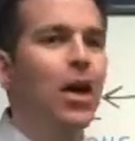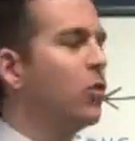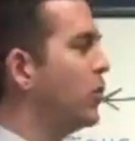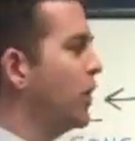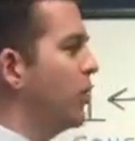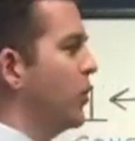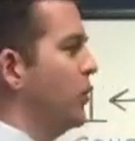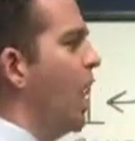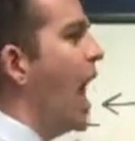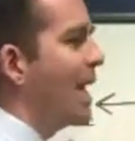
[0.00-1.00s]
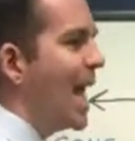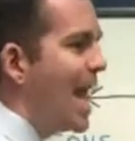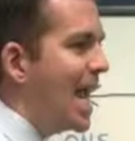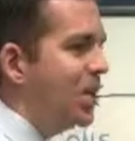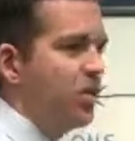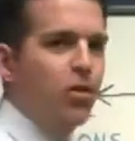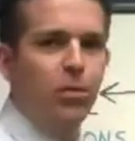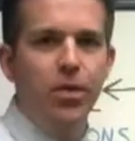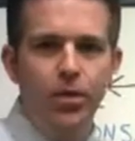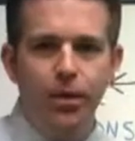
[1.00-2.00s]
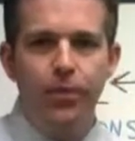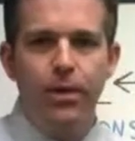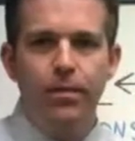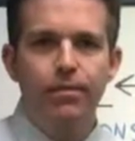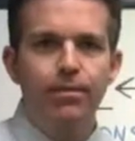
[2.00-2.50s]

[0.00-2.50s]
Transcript: So this is not age-specific.